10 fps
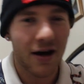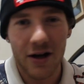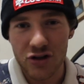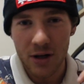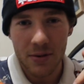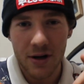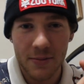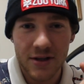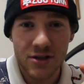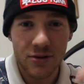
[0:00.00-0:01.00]
Drop a
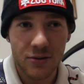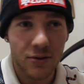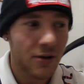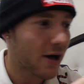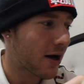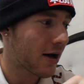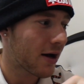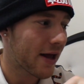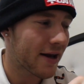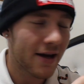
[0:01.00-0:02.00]
comment too.
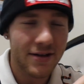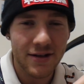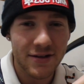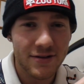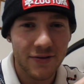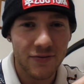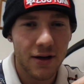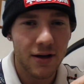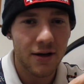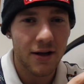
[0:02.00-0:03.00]
Any ideas of
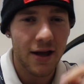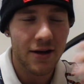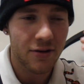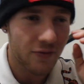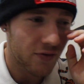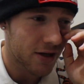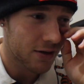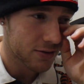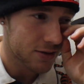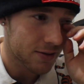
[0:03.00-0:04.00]
any other
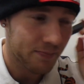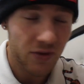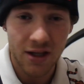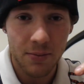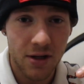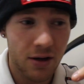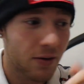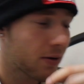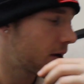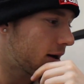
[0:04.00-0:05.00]
videos, let me
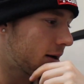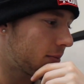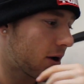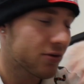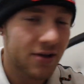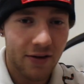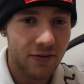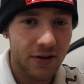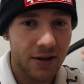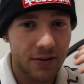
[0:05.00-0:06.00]
know. I'll
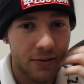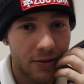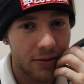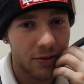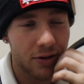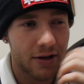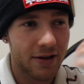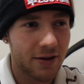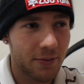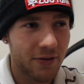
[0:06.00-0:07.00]
definitely look
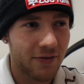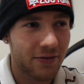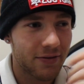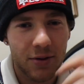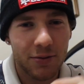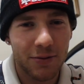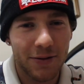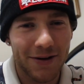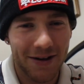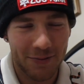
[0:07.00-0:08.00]
at them if people
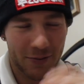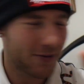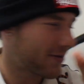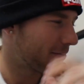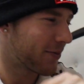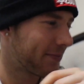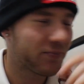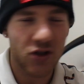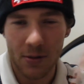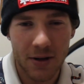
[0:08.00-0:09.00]
want. Well, never mind.
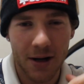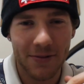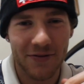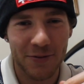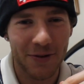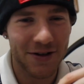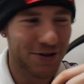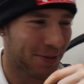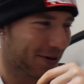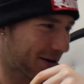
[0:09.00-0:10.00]
Drop a comment if you want to drop a